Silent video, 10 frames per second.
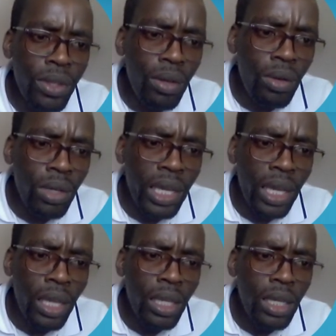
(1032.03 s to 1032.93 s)

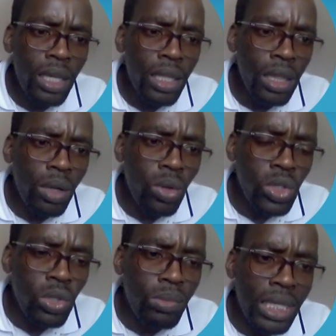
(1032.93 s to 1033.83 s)
Okay, the
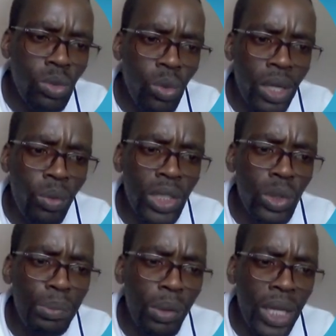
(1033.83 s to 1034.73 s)
consumers were going to
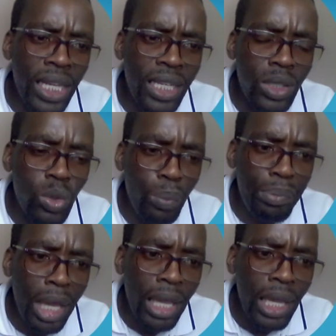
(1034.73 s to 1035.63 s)
be willing to
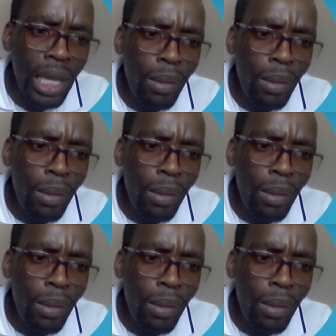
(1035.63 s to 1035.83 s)
pay